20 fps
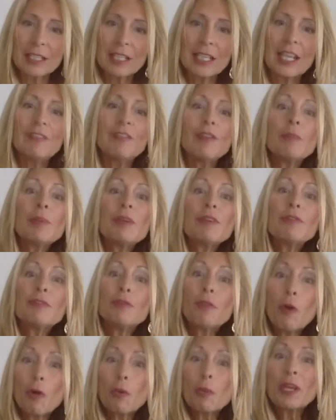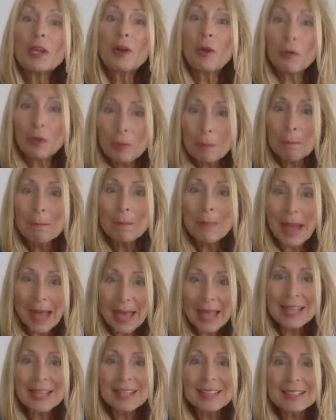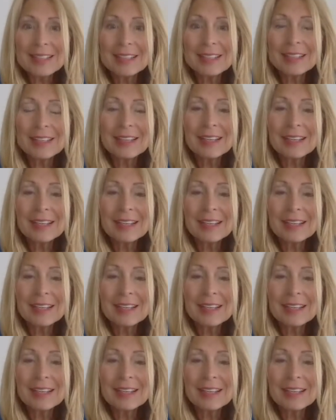Even before we go to bed,